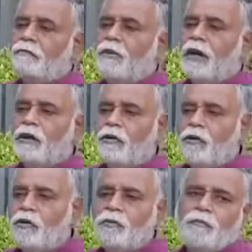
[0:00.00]

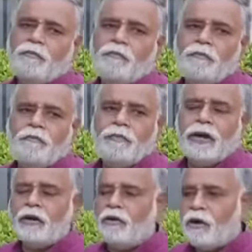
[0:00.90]
Bangalore,
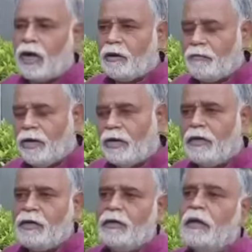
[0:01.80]
Bangalore urban,
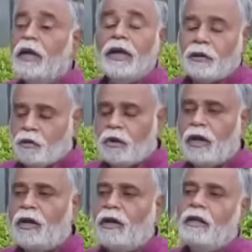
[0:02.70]
a eh,
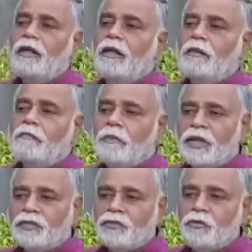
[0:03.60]
rural,
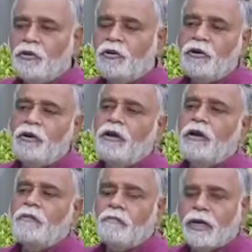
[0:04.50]
Mysore,
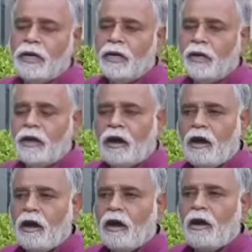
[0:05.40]
eh,
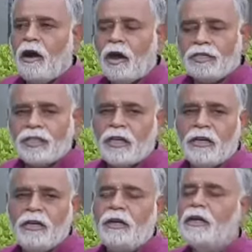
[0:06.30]

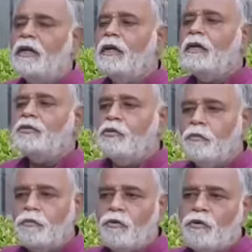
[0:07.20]
Hassan,
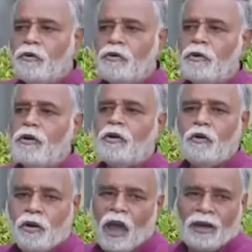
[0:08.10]
Tumkur,
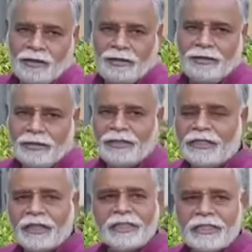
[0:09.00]
Kolar
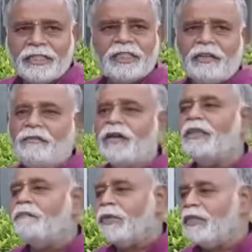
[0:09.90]
these are the districts where
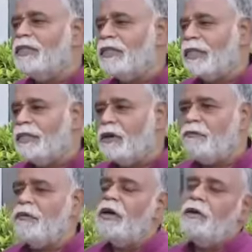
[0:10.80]
the percentage
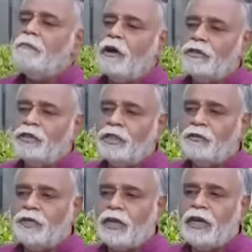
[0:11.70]
of
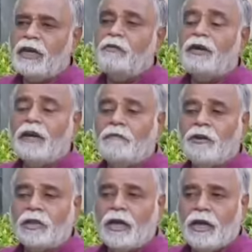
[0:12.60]
positivity even
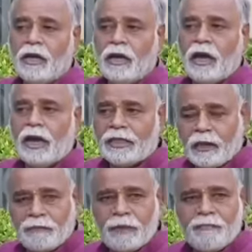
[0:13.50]
among the
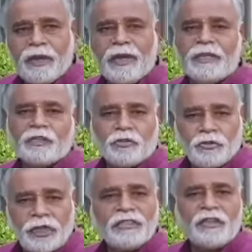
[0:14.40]
other people and the
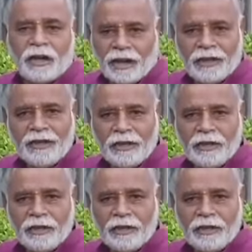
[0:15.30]
students are high.